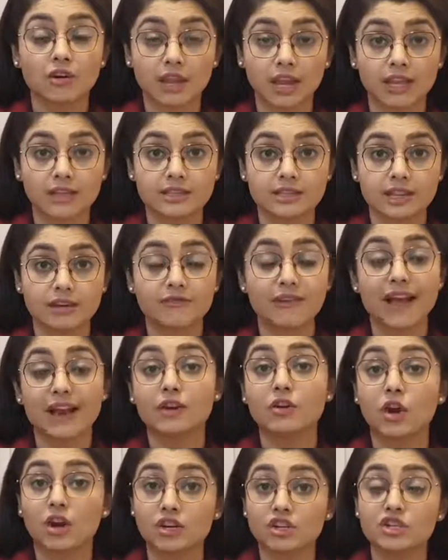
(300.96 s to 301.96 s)
kids. In
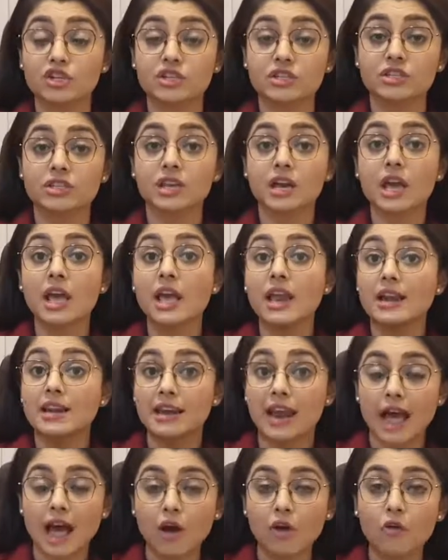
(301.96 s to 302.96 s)
fact, not just
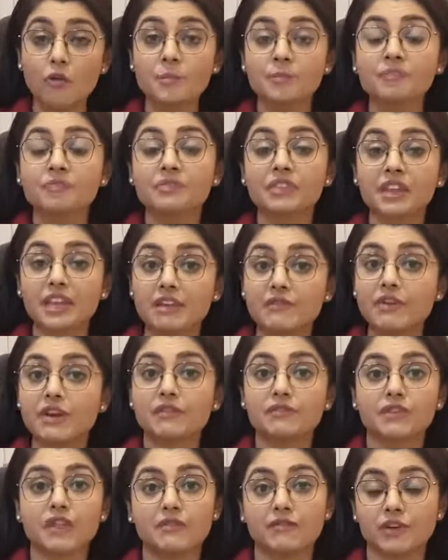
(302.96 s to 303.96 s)
now, even
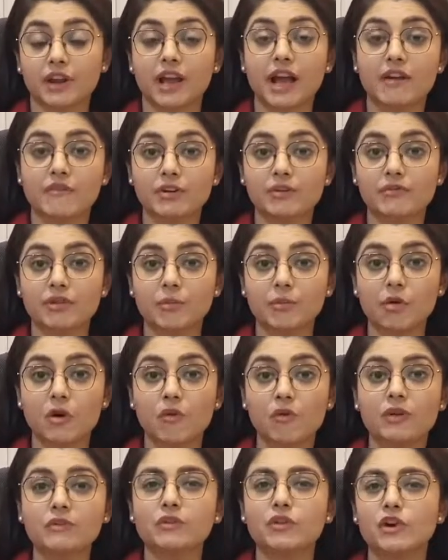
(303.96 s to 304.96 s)
if they've recovered from
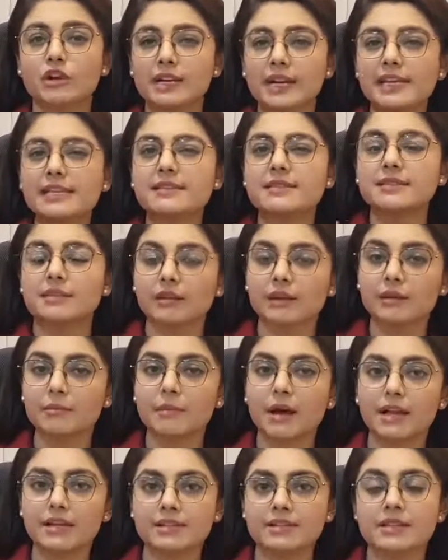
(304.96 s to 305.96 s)
COVID for at least 3
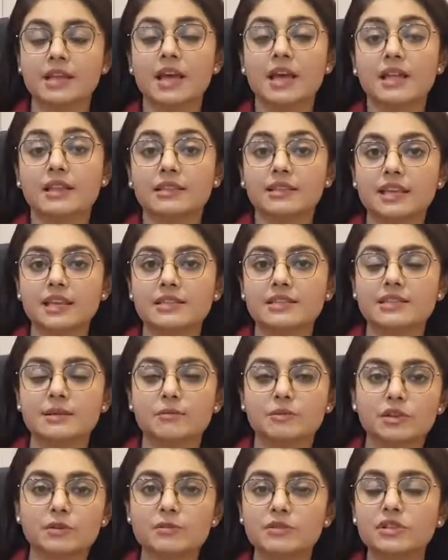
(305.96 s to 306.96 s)
months, these
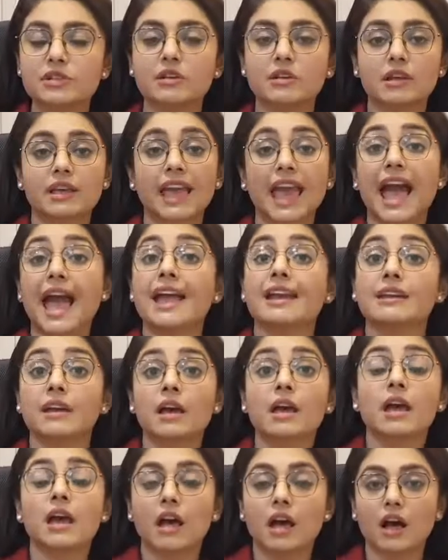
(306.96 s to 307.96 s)
symptoms can
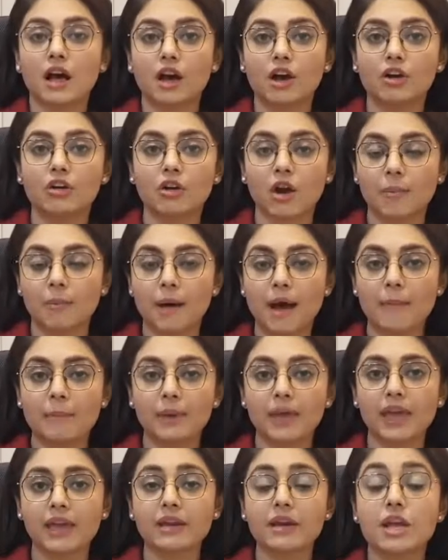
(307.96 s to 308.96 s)
crop up
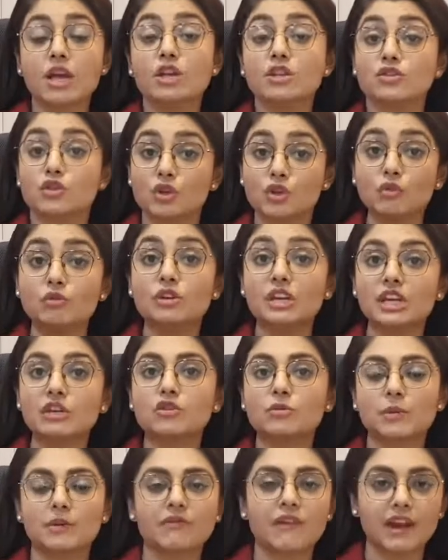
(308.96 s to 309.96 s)
in. So you need
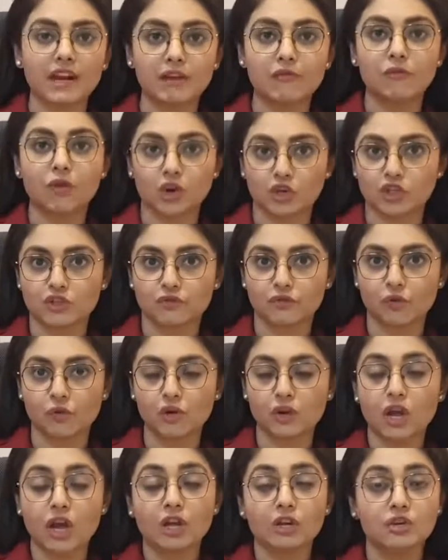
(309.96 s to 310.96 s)
to be very
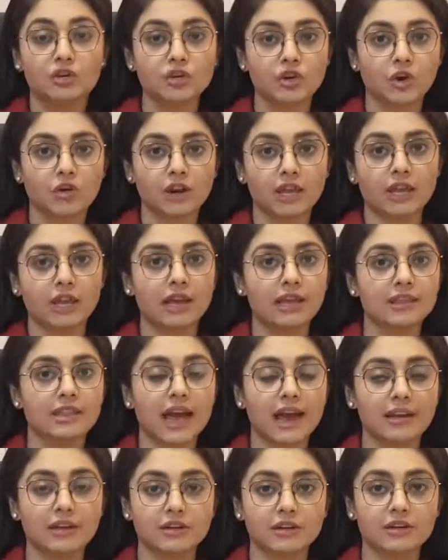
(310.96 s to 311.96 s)
watchful during
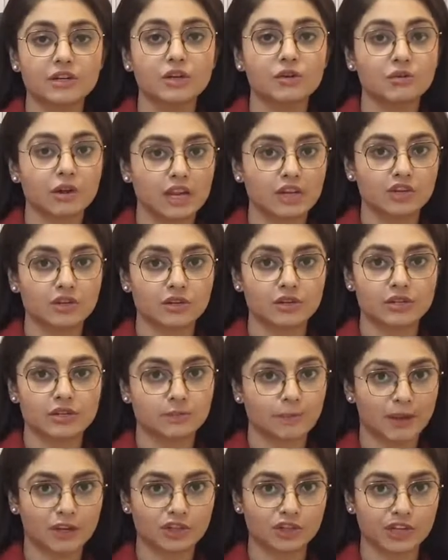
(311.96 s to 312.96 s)
that duration,
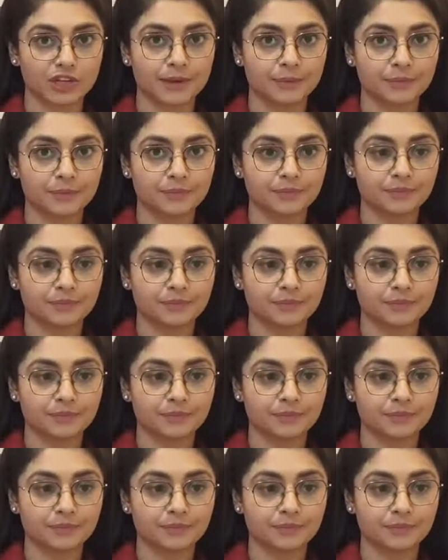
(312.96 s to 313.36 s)
especially.